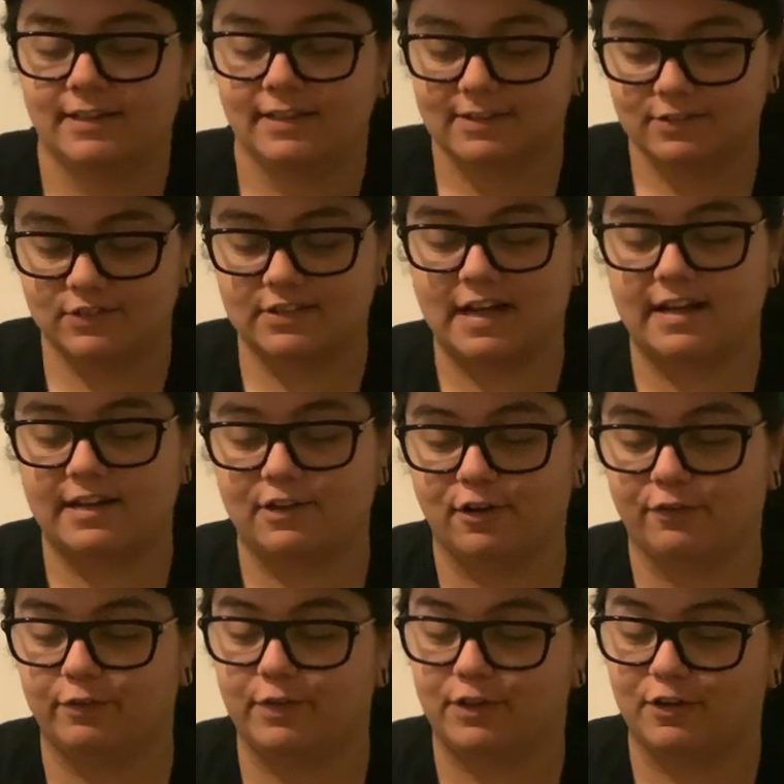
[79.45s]
Starting
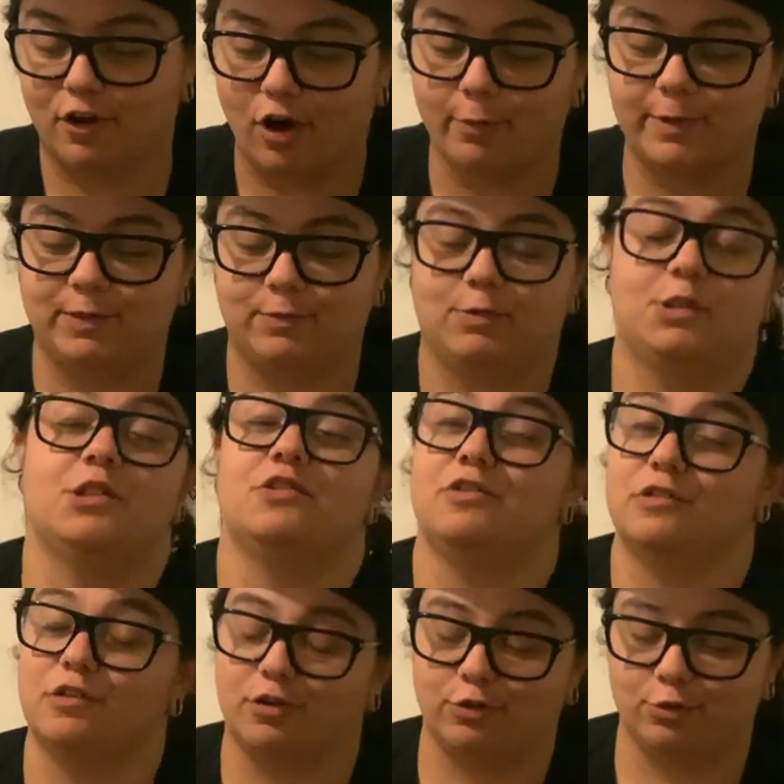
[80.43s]
off with a common, which is
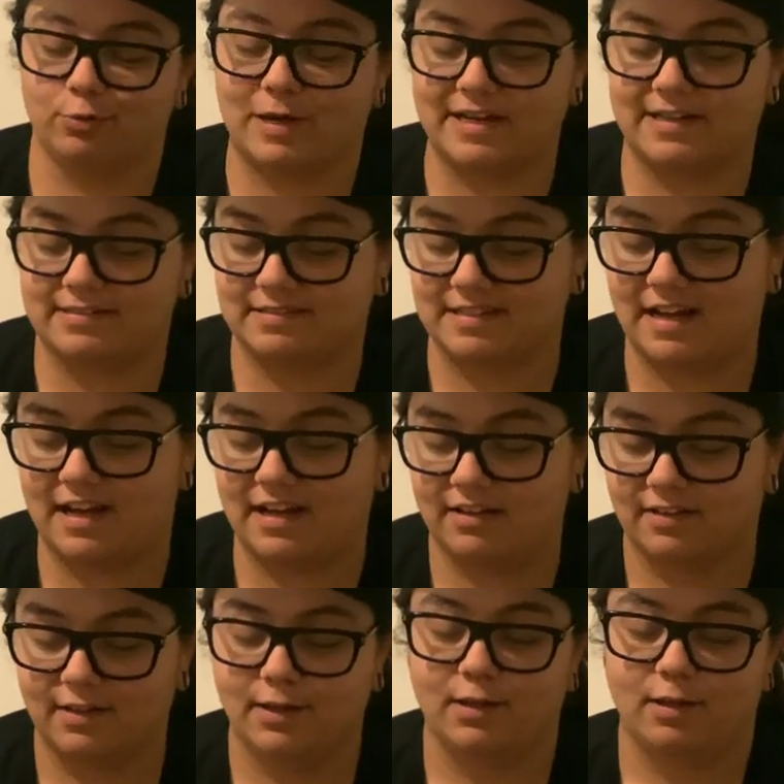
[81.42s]
not a good way to start,
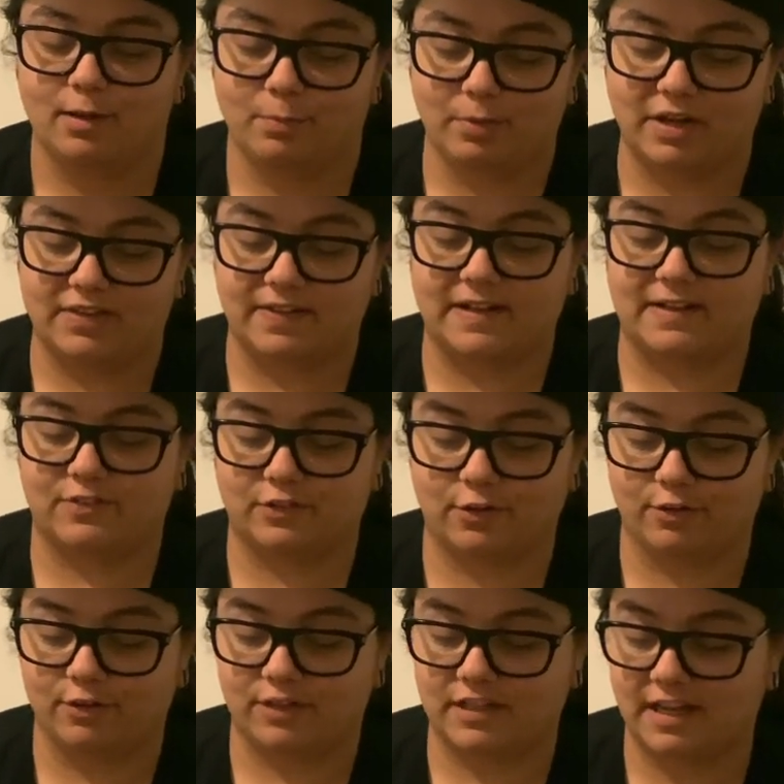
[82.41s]
but that's
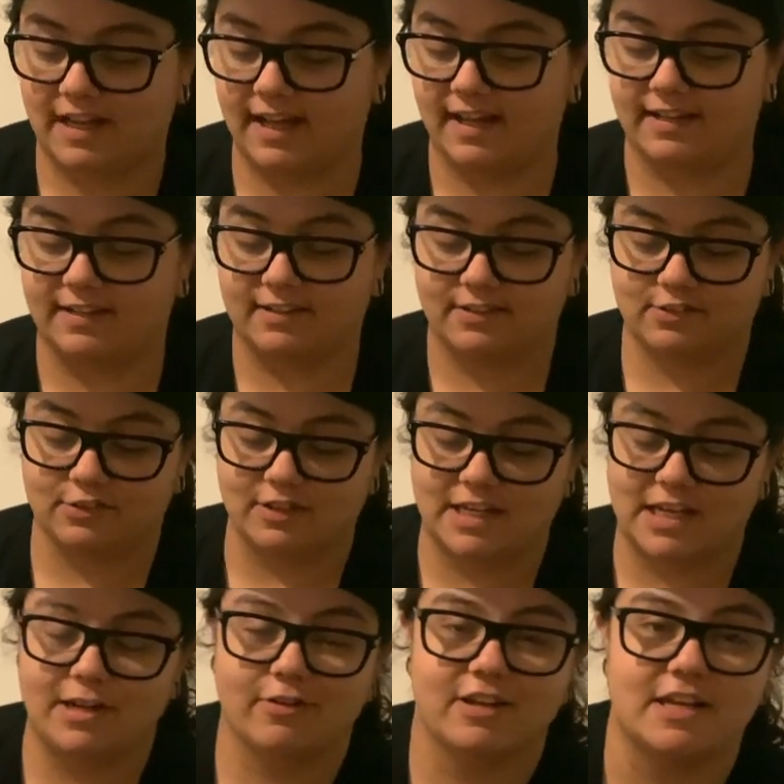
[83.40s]
okay. So
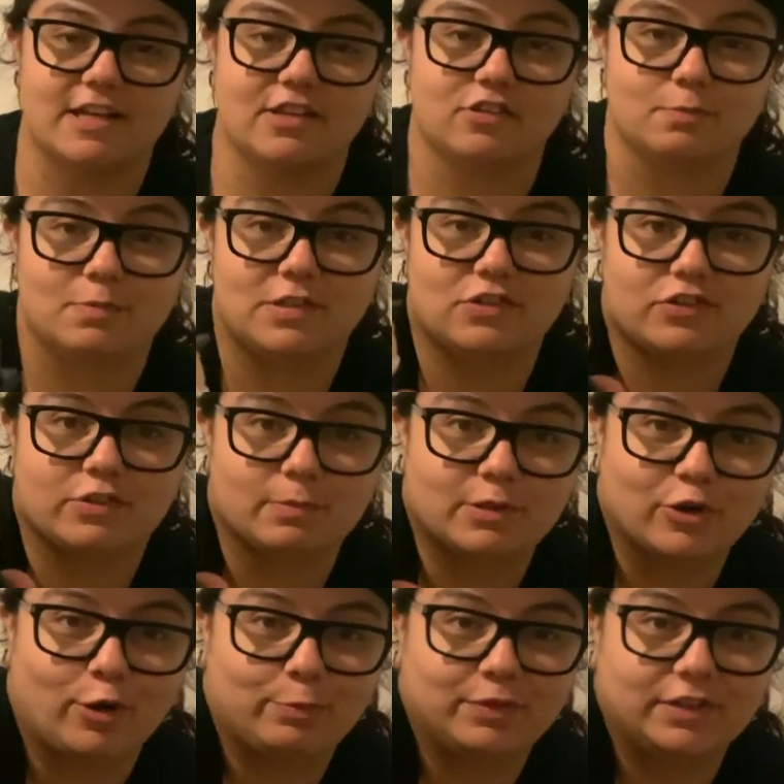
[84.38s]
here he is, Mister
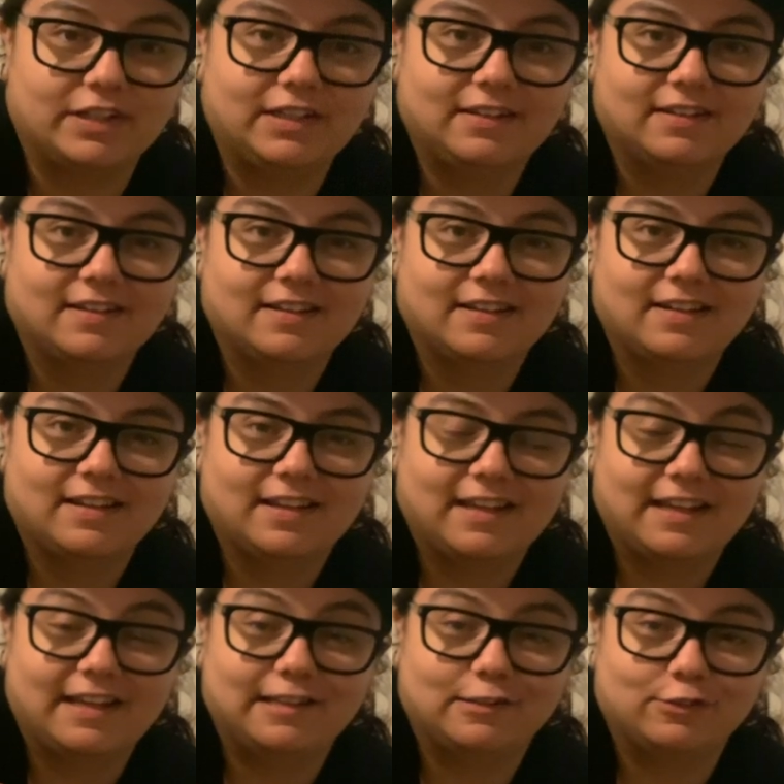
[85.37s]
Monopoly.
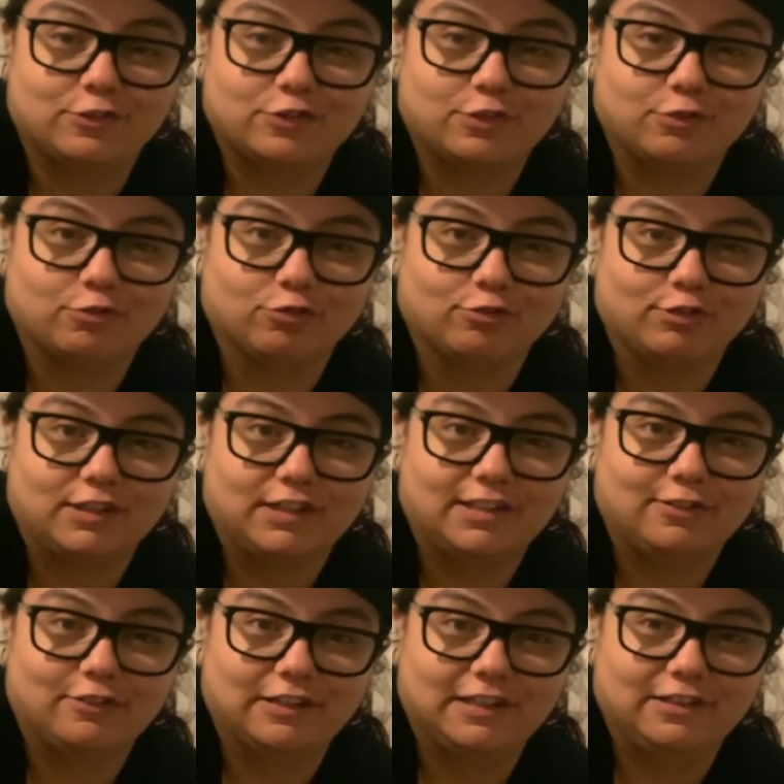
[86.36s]
He looks
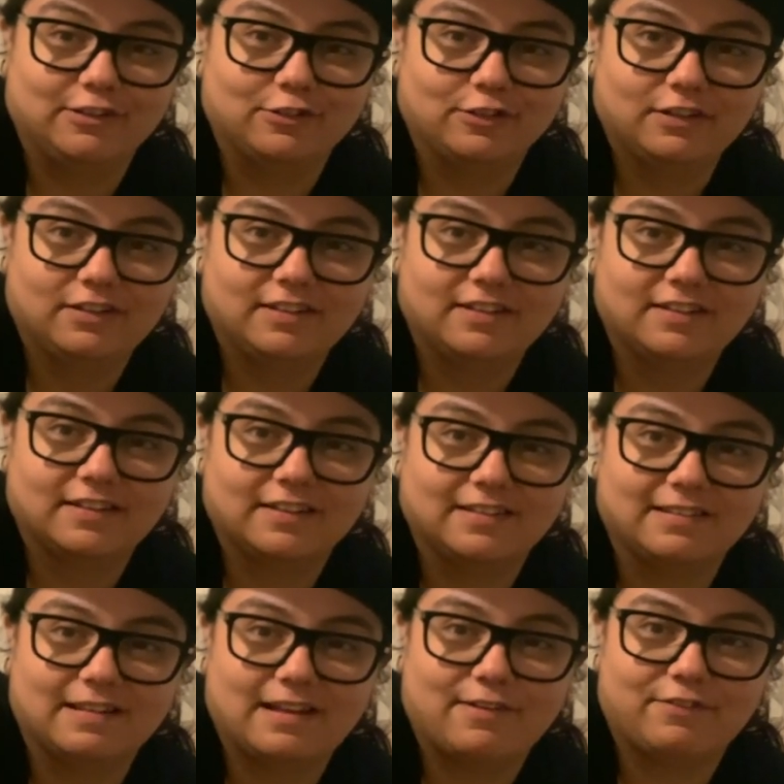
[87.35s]
really, really good.
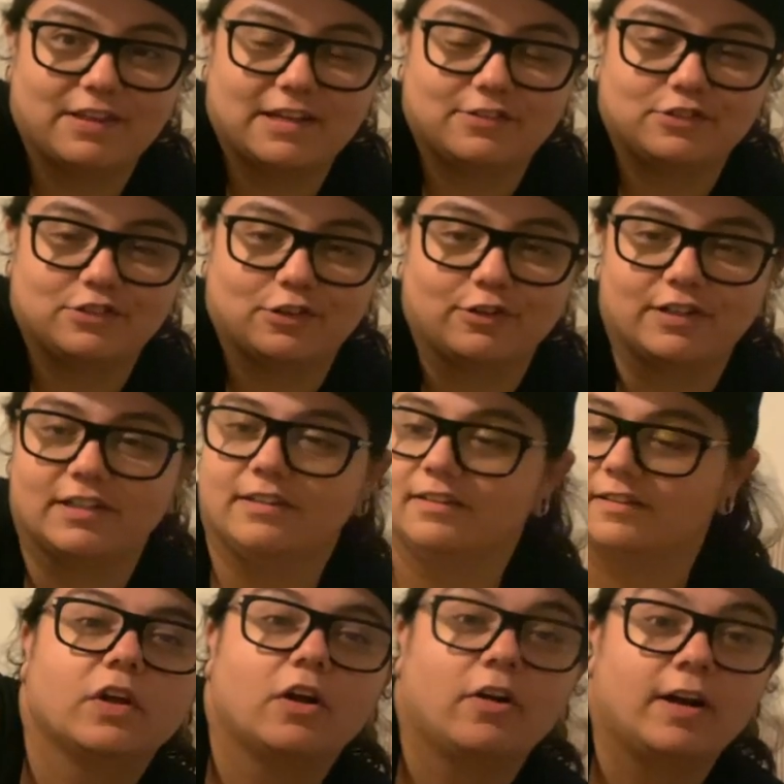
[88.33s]
Love that soda.
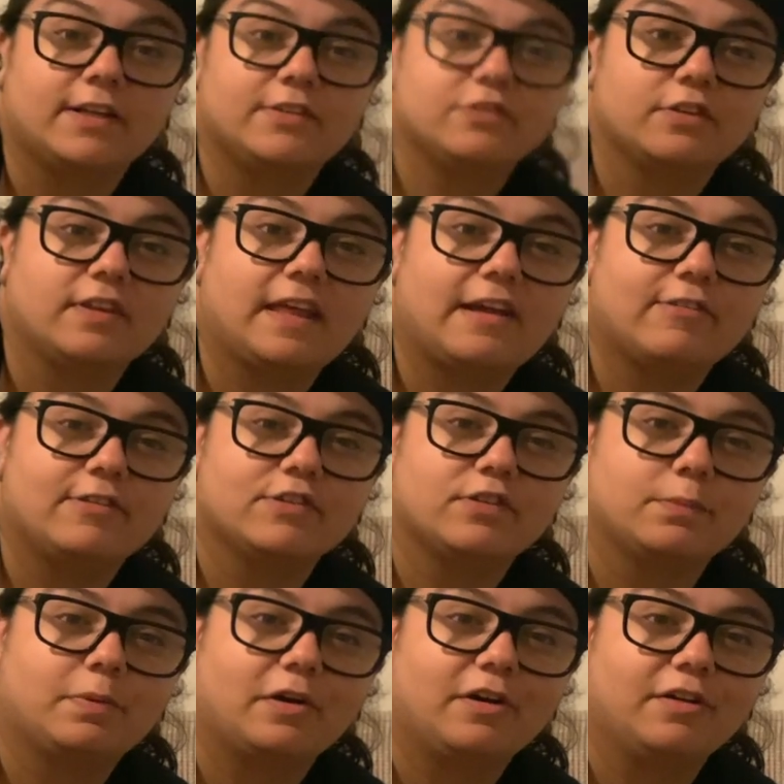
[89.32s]
All right, so there is
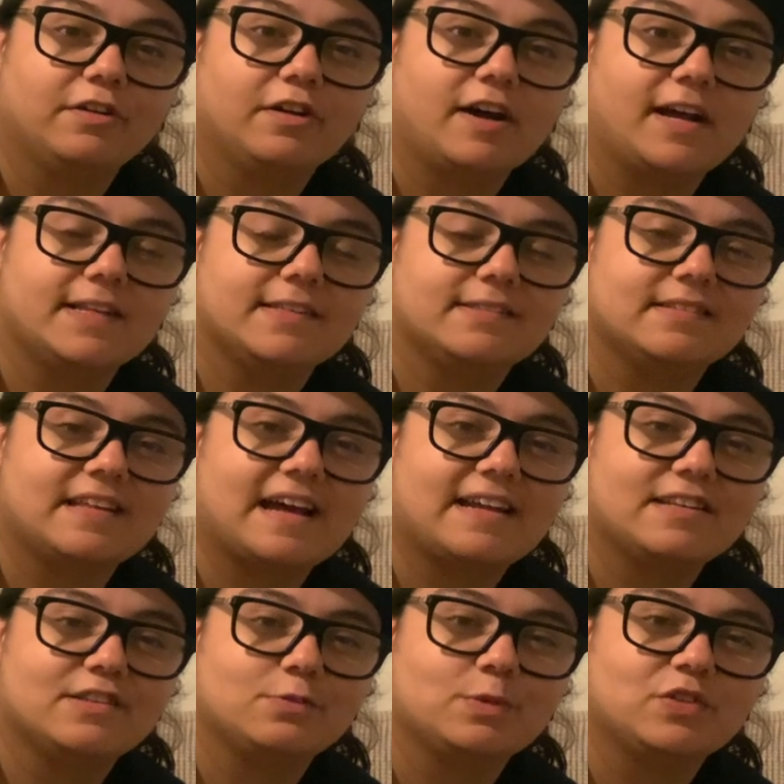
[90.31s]
the pod, guys. That
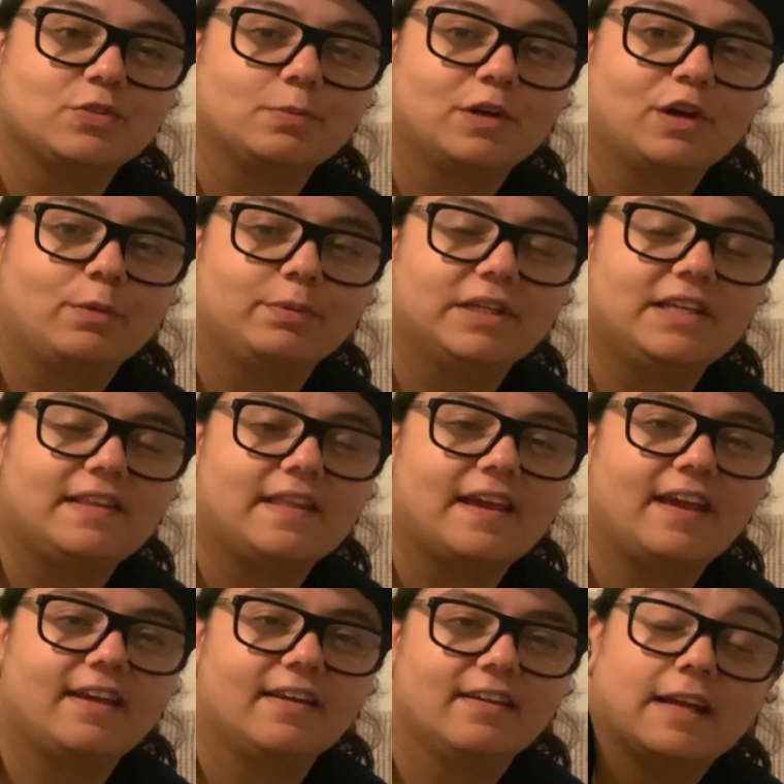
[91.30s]
is Mister Monopoly
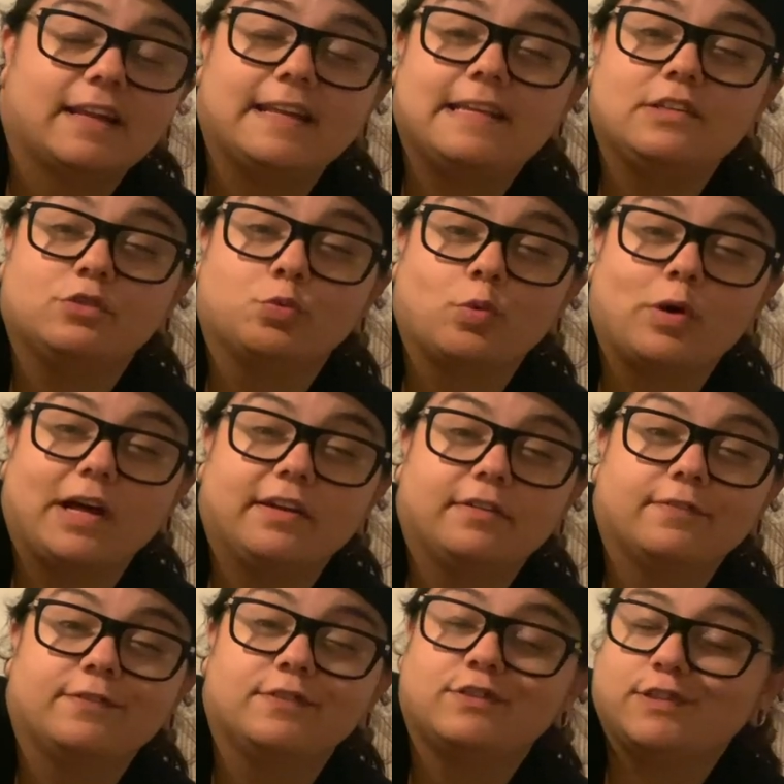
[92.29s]
there, and he's one
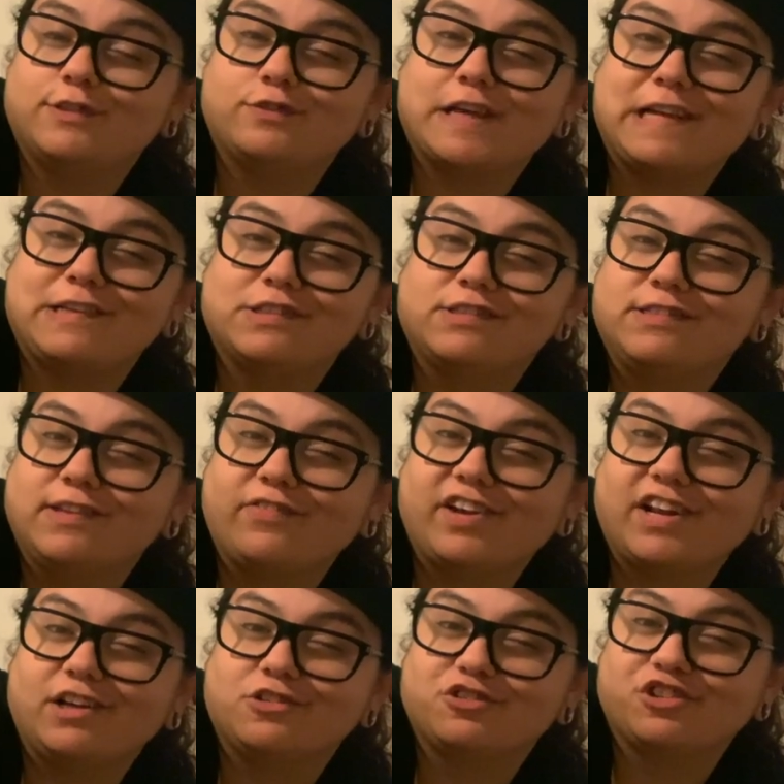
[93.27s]
of six thousand seven
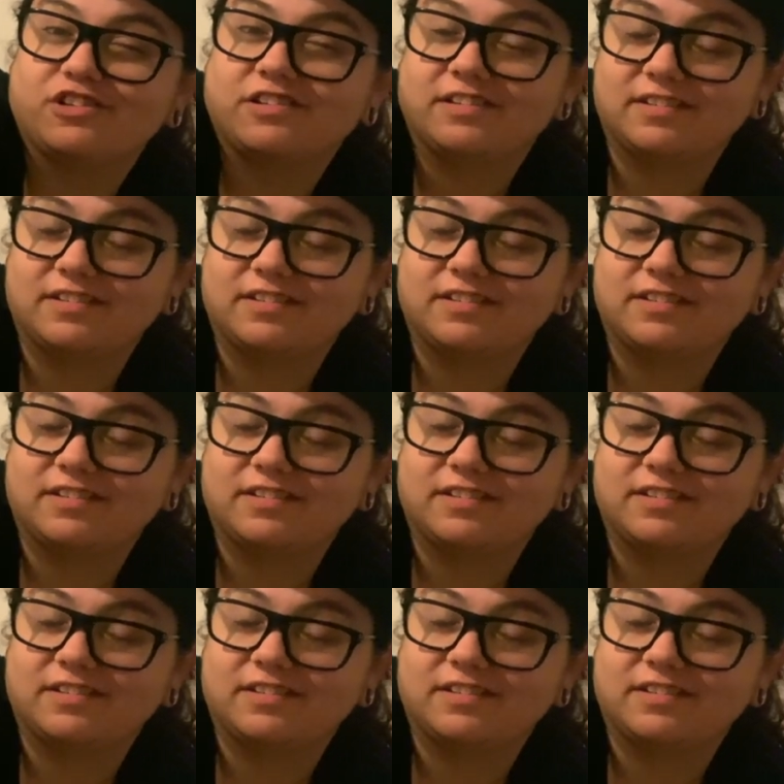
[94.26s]
hundred.